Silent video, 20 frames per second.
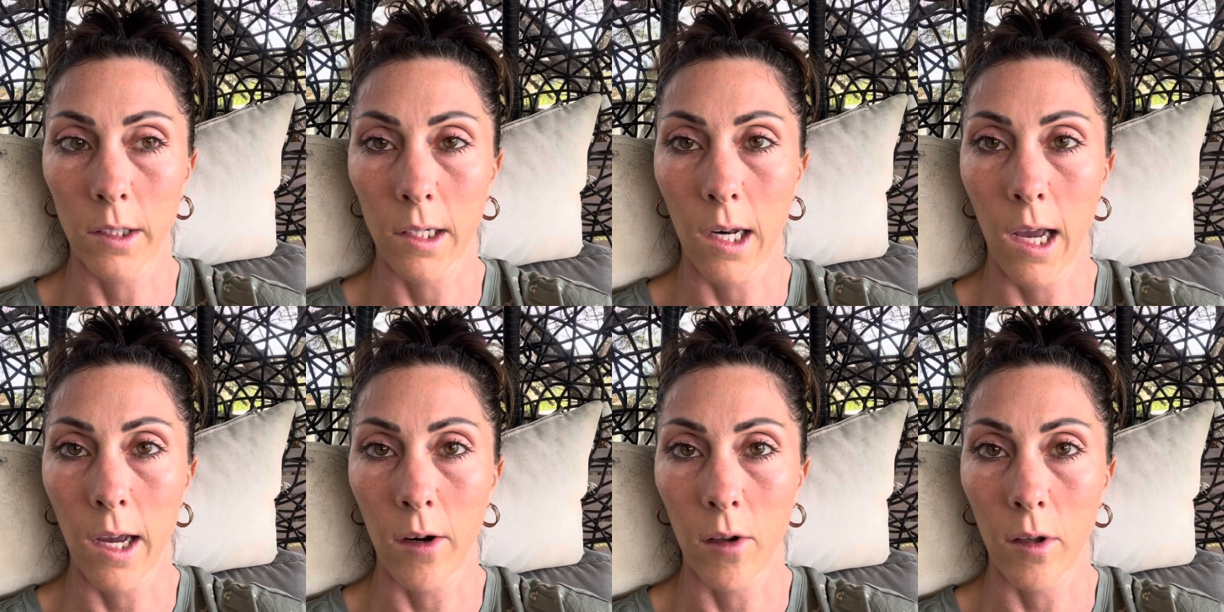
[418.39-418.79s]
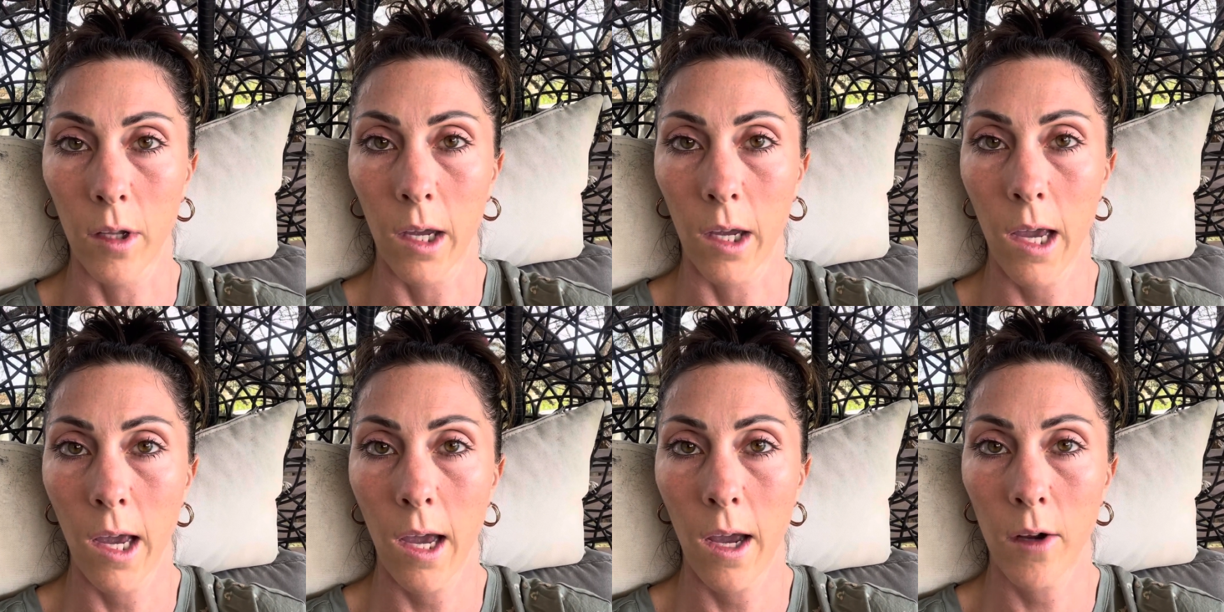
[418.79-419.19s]
laid on the
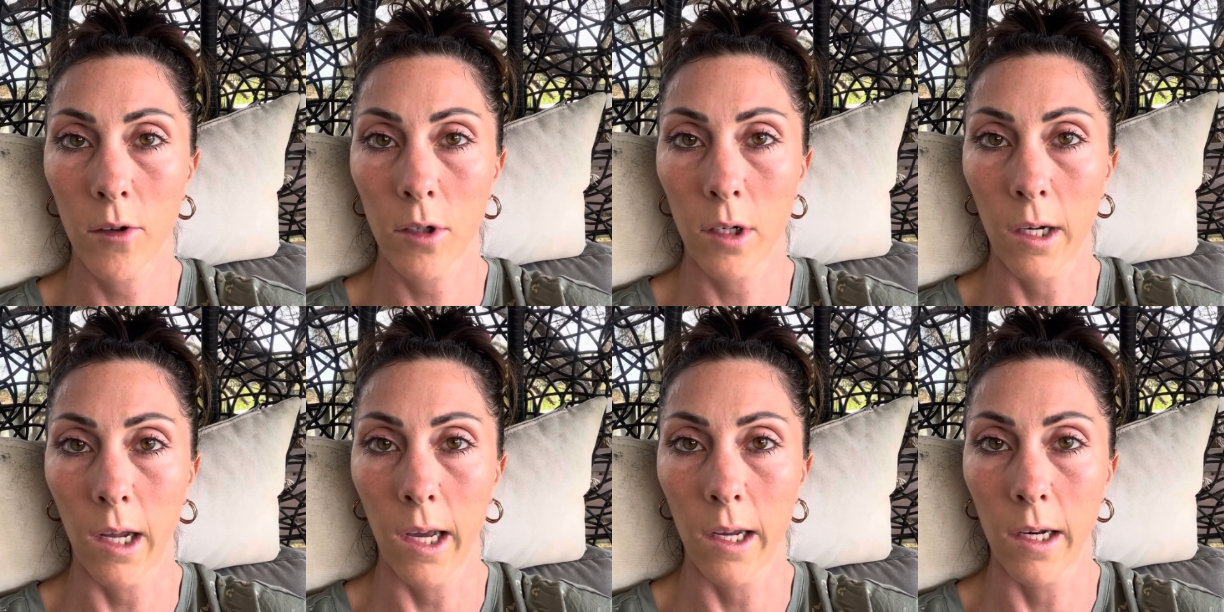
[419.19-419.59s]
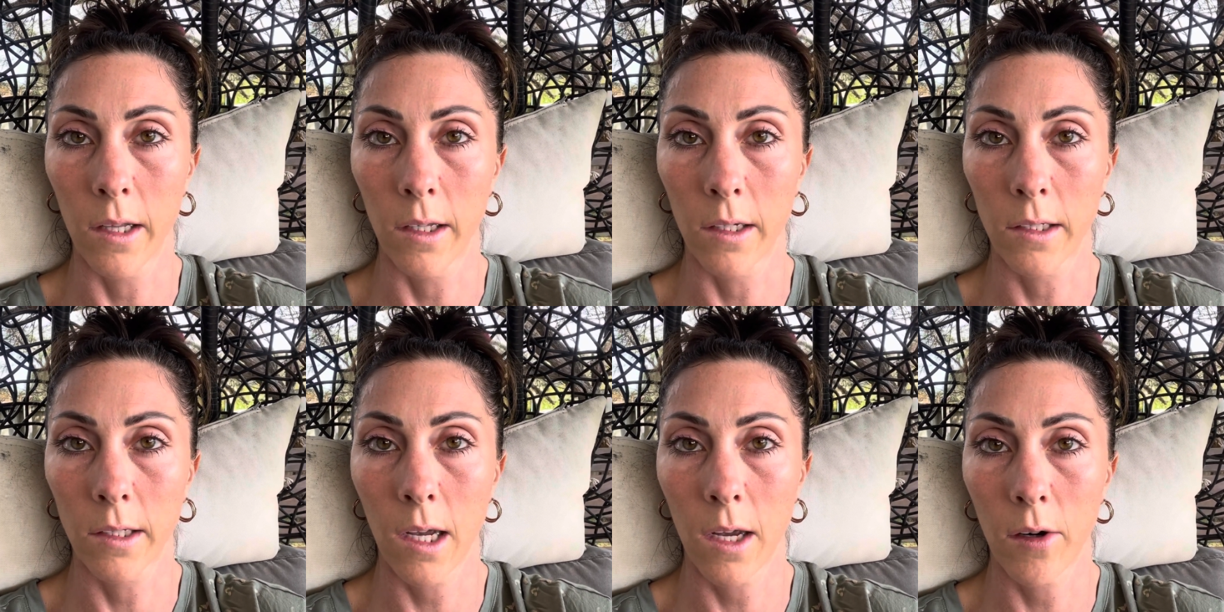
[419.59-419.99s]
couch, I laid in
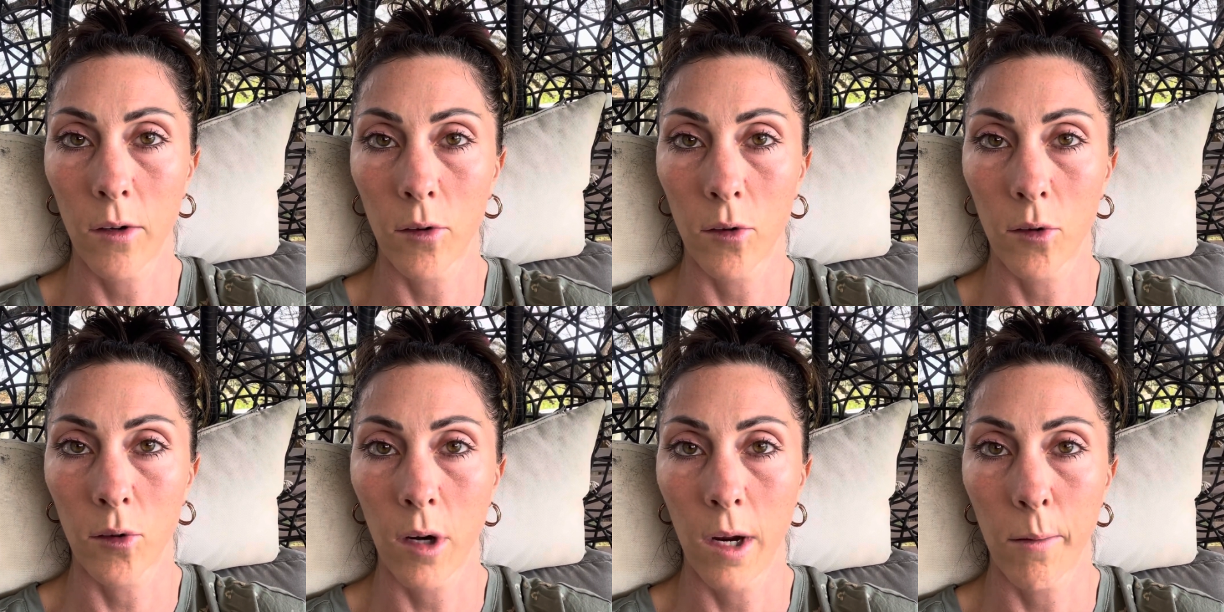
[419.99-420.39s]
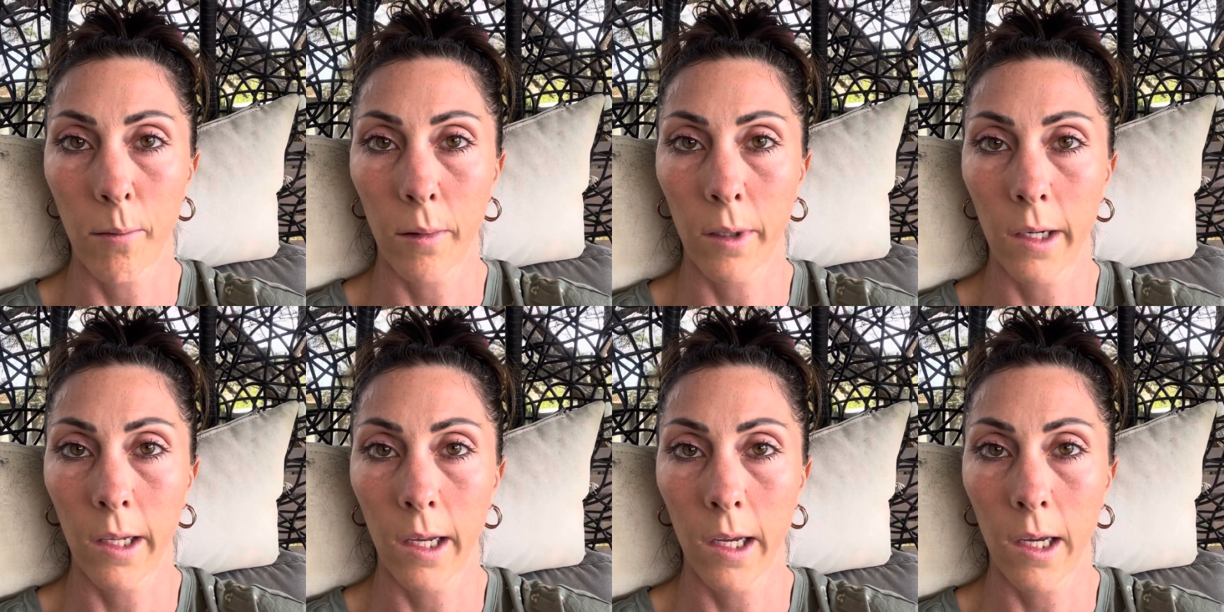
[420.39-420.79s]
the sun on the
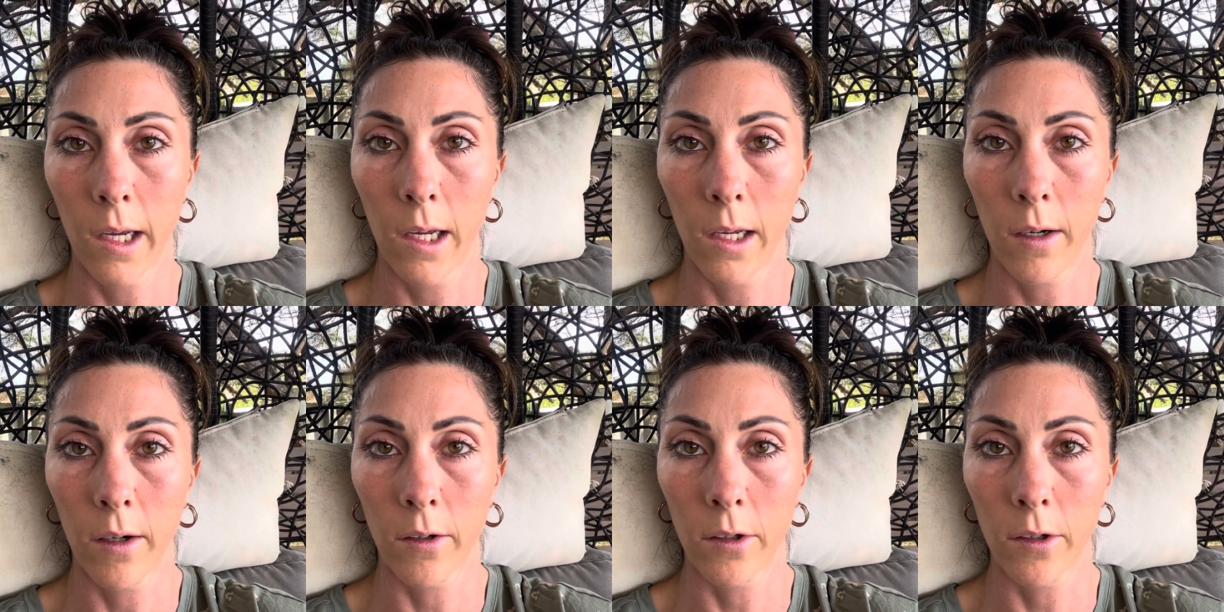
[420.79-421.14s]
trampoline.